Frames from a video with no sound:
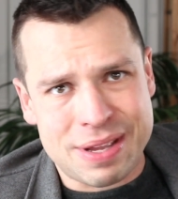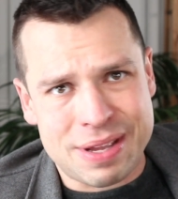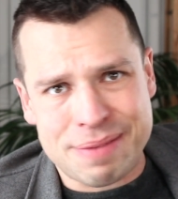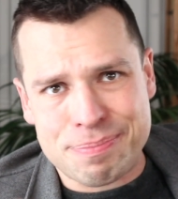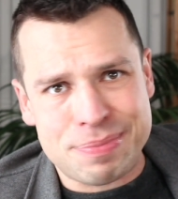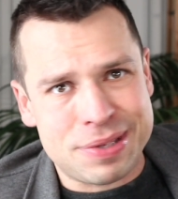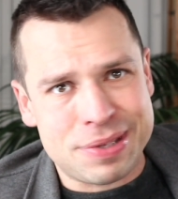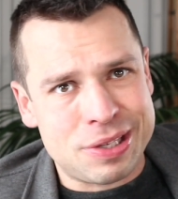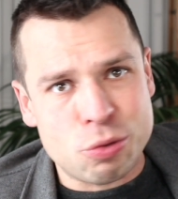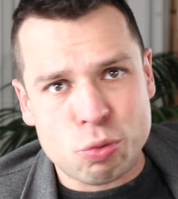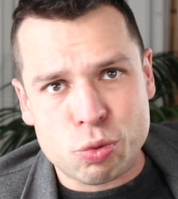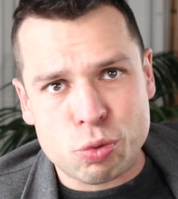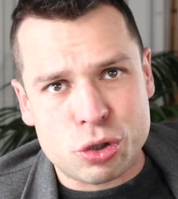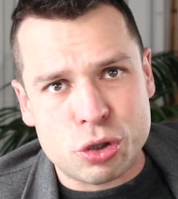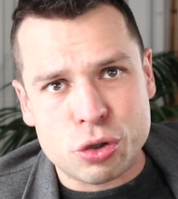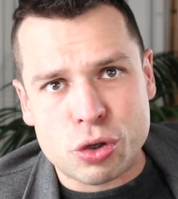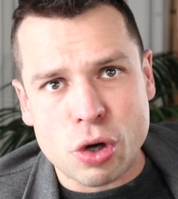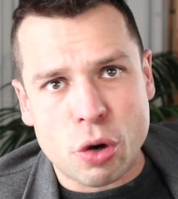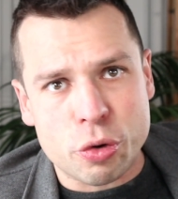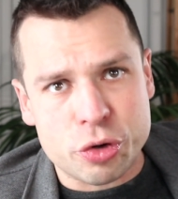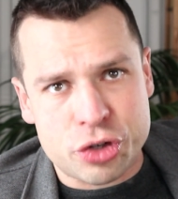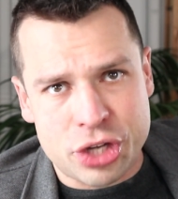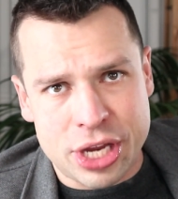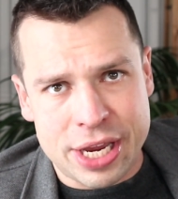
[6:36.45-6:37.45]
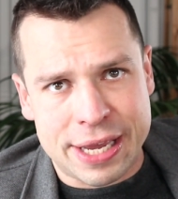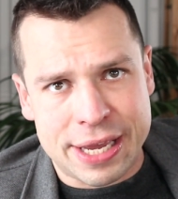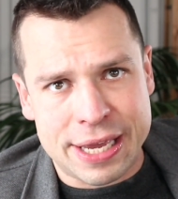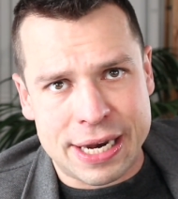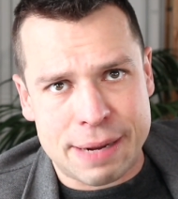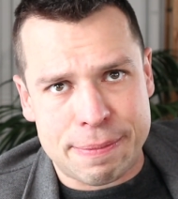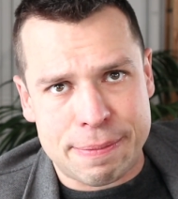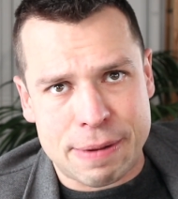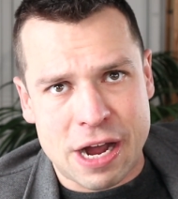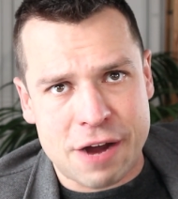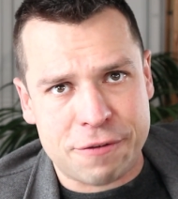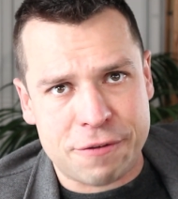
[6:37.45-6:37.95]
You don't take it up
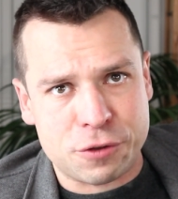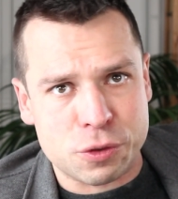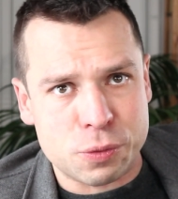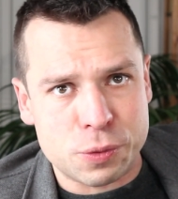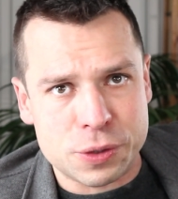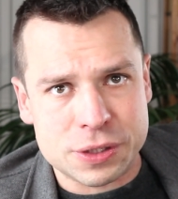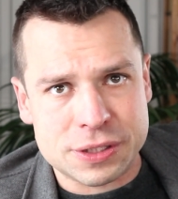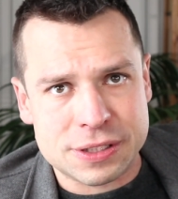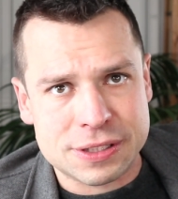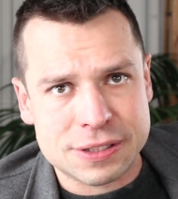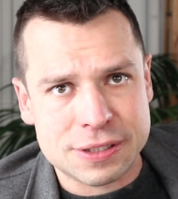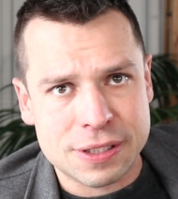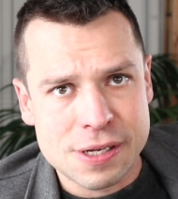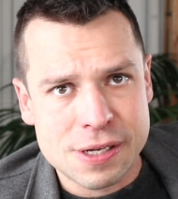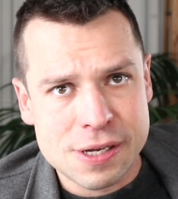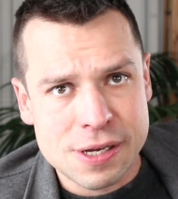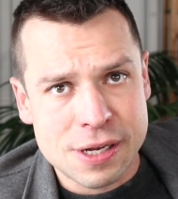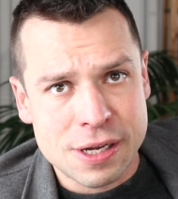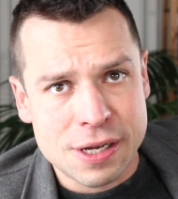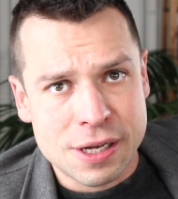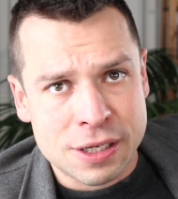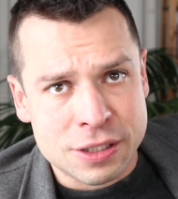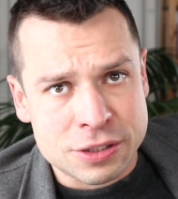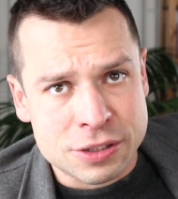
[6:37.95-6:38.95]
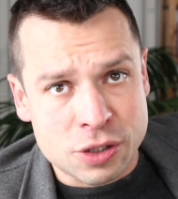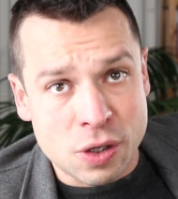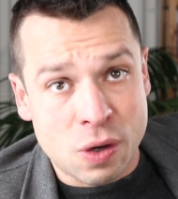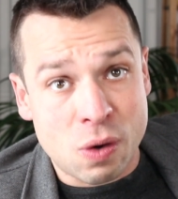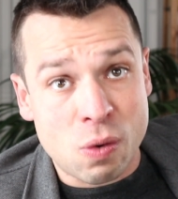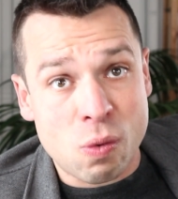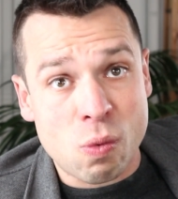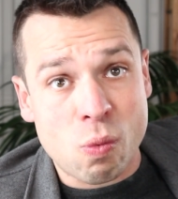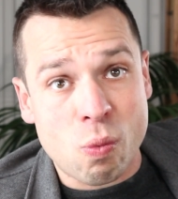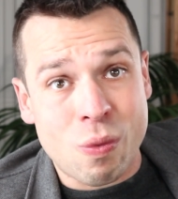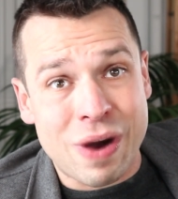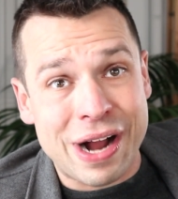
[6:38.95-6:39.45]
afterwards. So
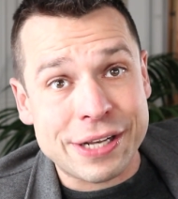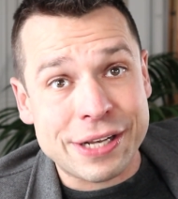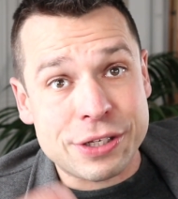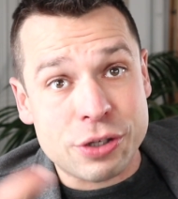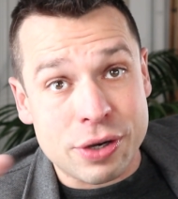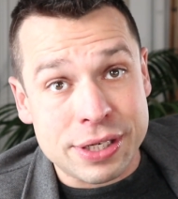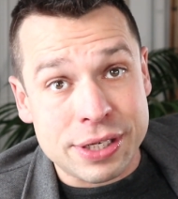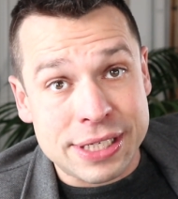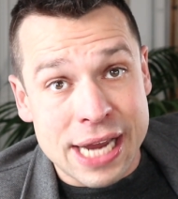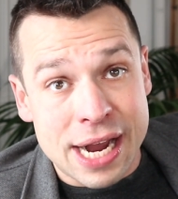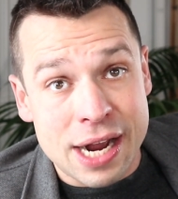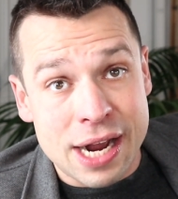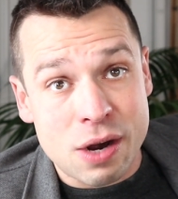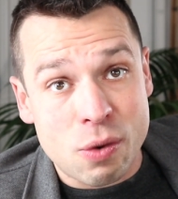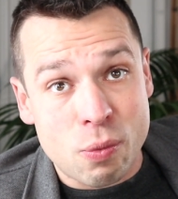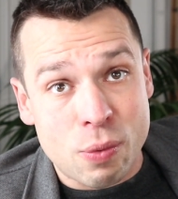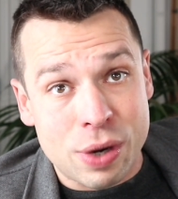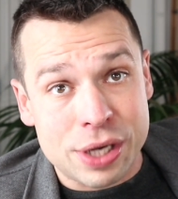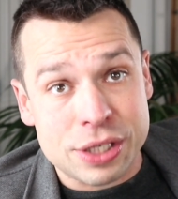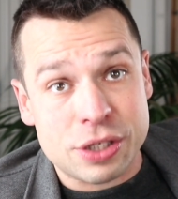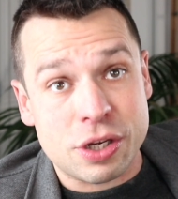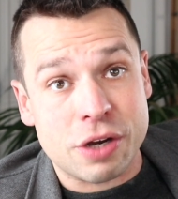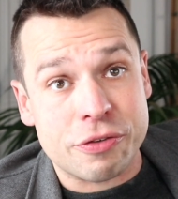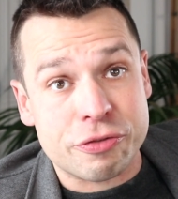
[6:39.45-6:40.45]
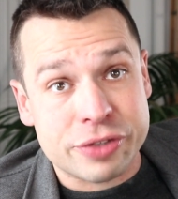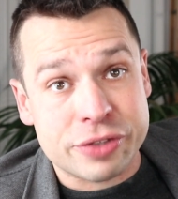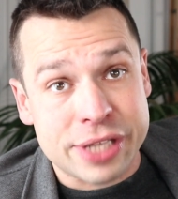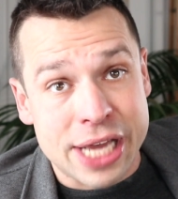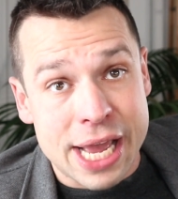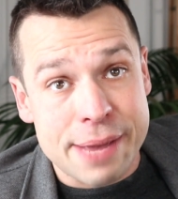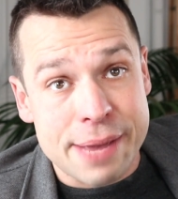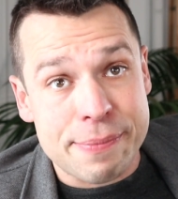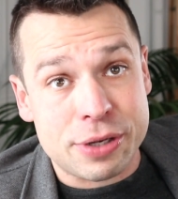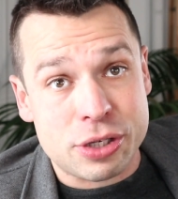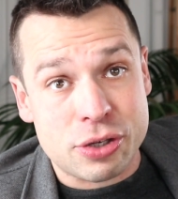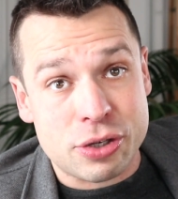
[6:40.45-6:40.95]
while you're young, while you have
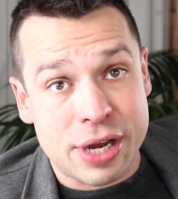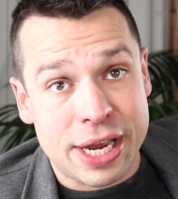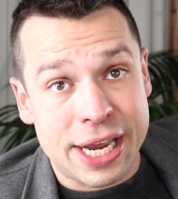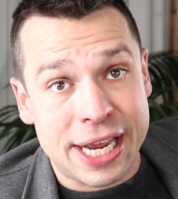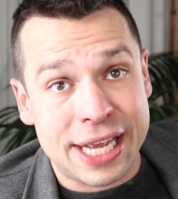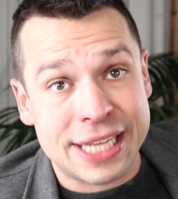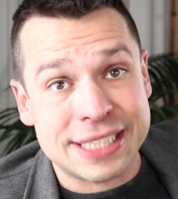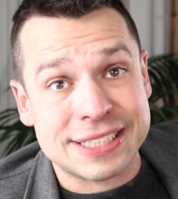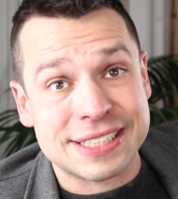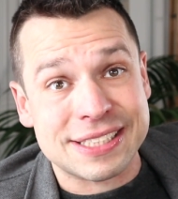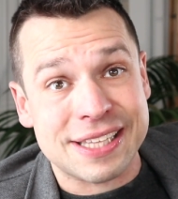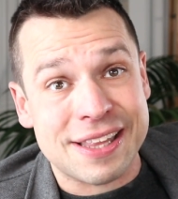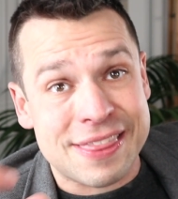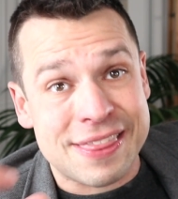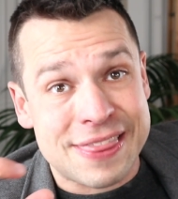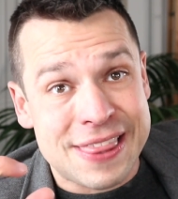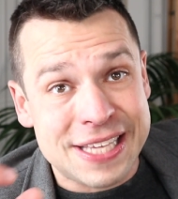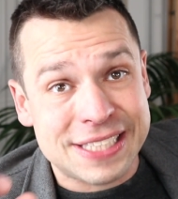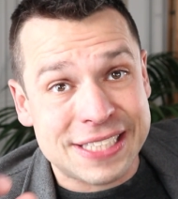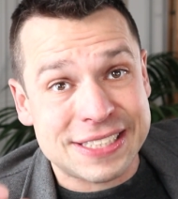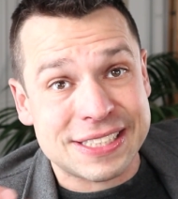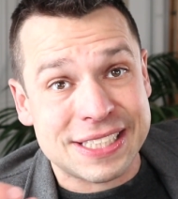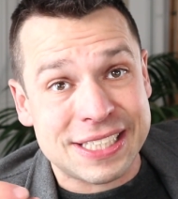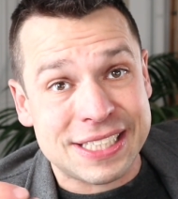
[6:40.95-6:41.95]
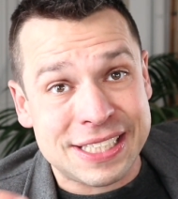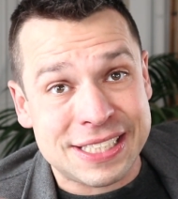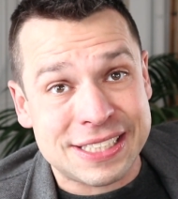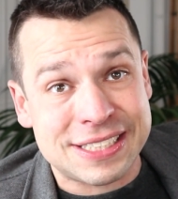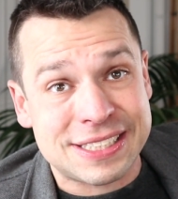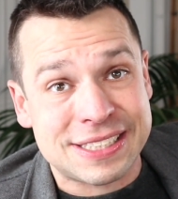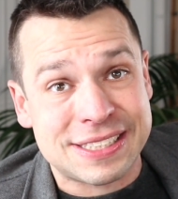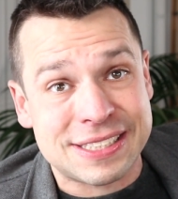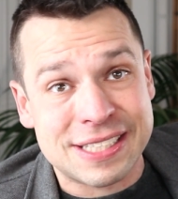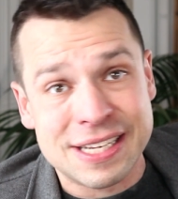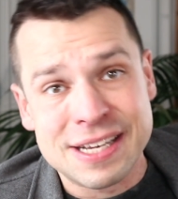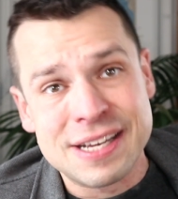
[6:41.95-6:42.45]
time at your hands, this
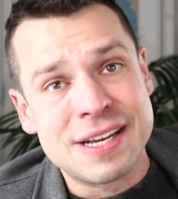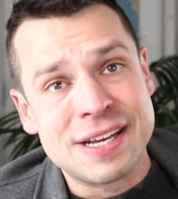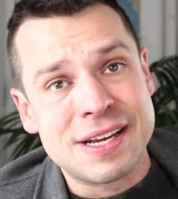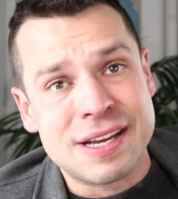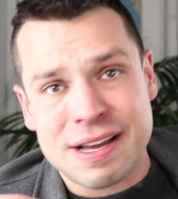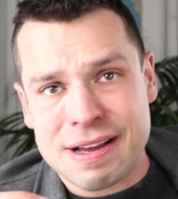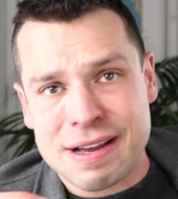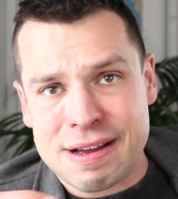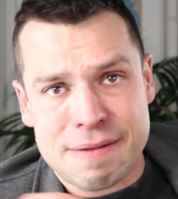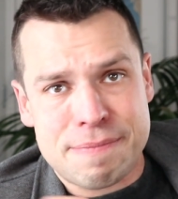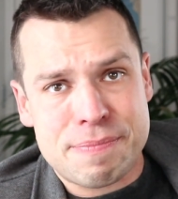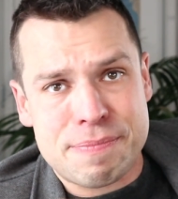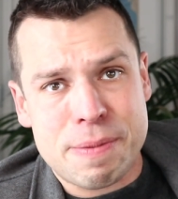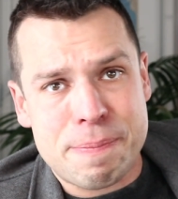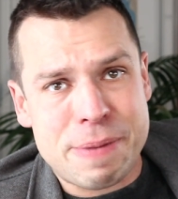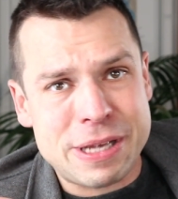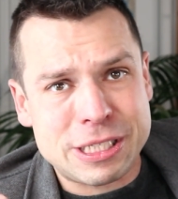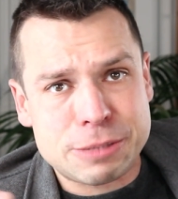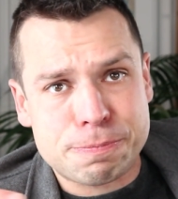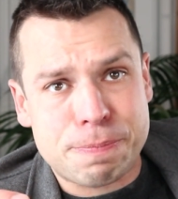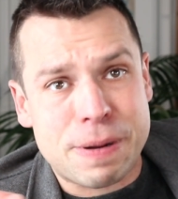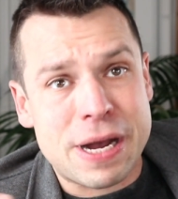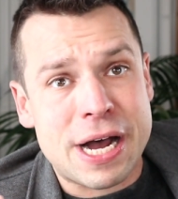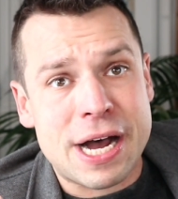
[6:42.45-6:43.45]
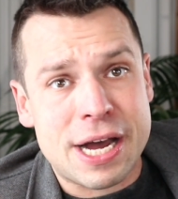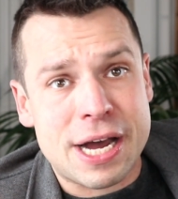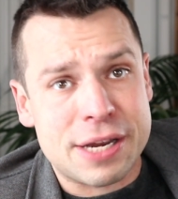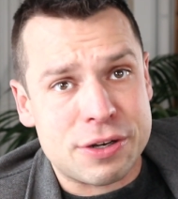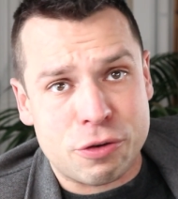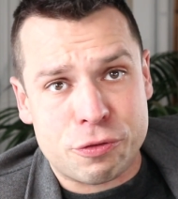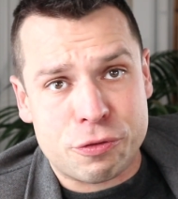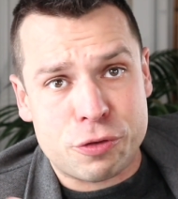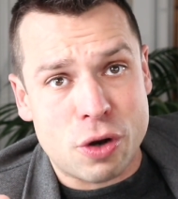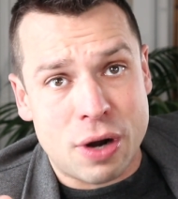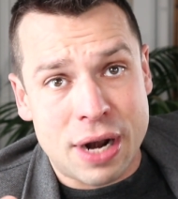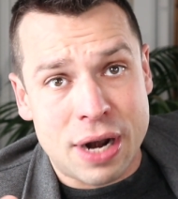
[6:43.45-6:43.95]
is the best part of
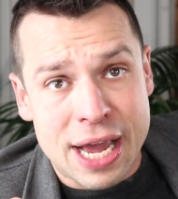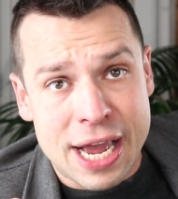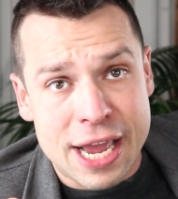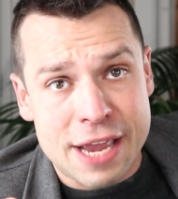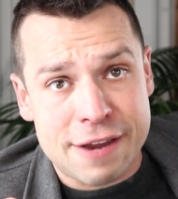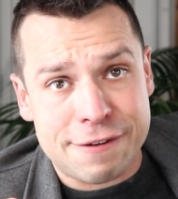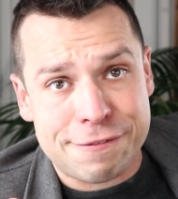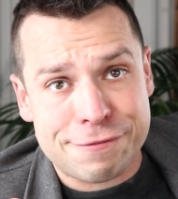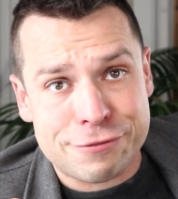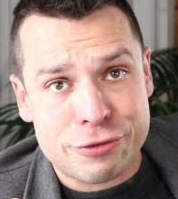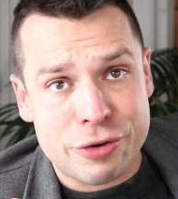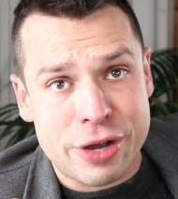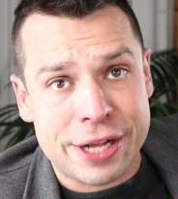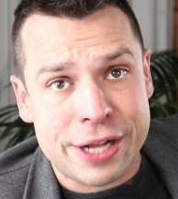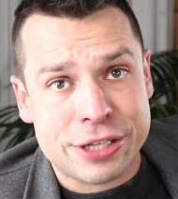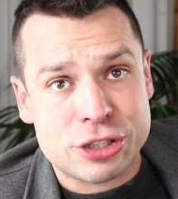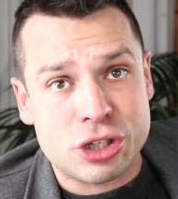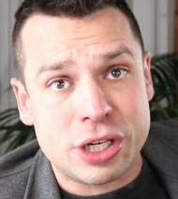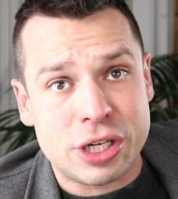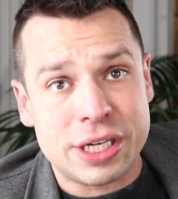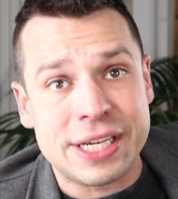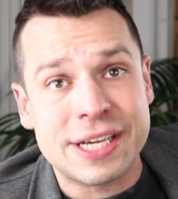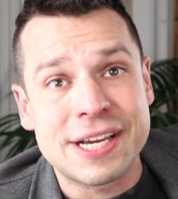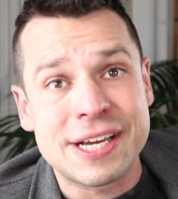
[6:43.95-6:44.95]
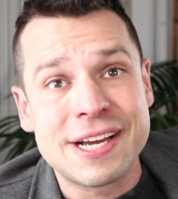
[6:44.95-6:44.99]
your life to actually